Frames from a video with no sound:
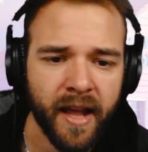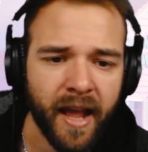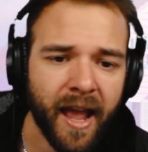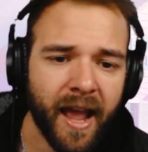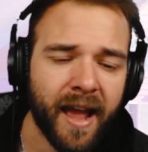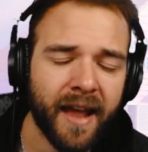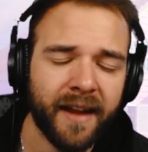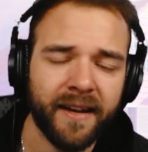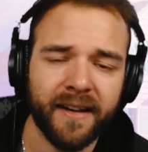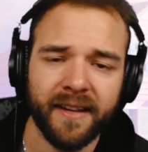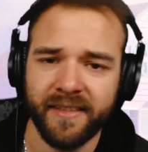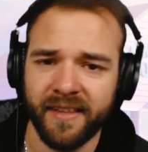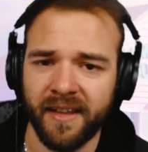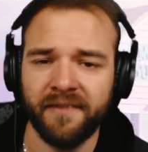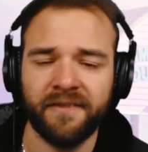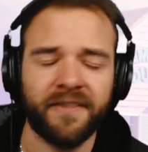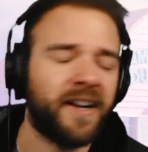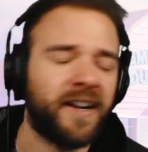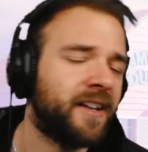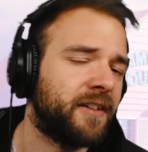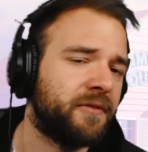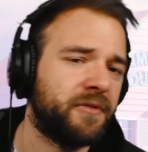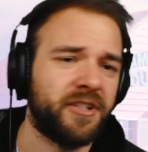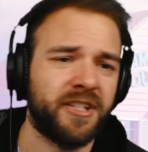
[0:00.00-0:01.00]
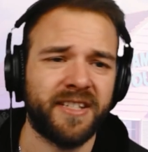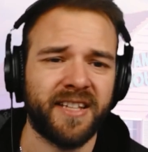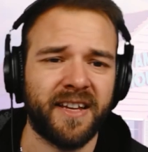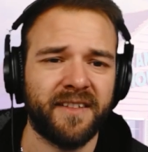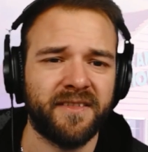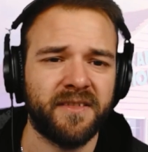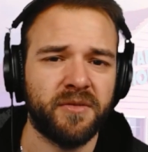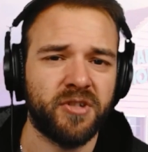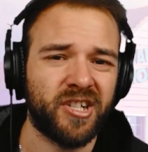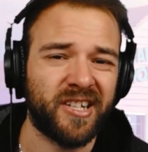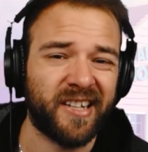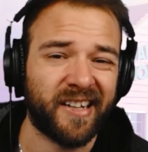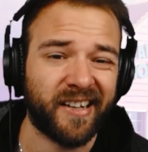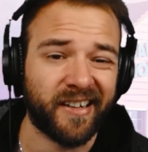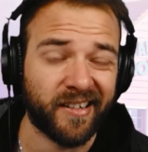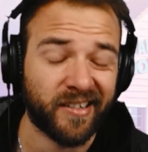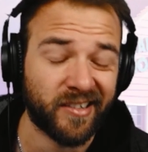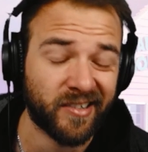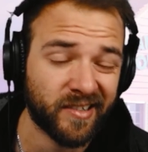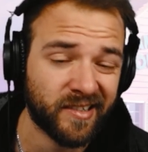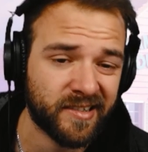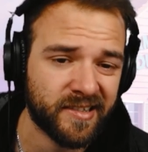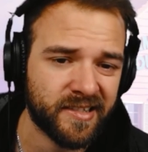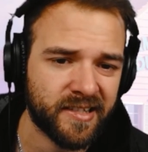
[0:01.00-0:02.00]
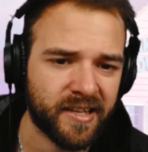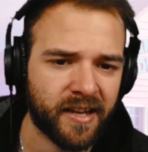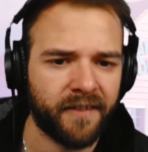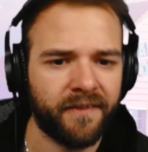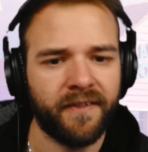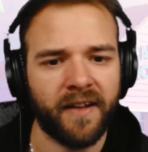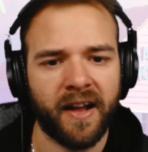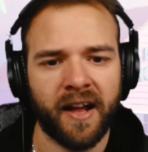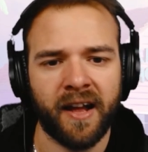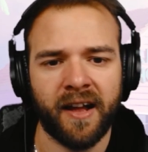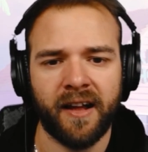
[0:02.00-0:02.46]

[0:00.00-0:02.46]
And then finally, we just have some generic good stuff.